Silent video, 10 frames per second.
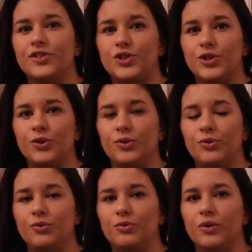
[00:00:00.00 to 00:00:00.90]

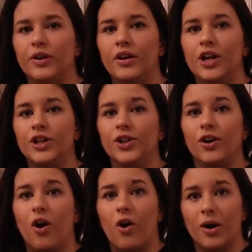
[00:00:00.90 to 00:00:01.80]
to
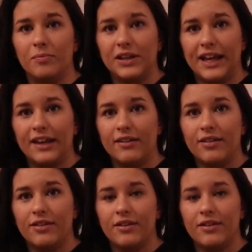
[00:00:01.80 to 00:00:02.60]
your arm length.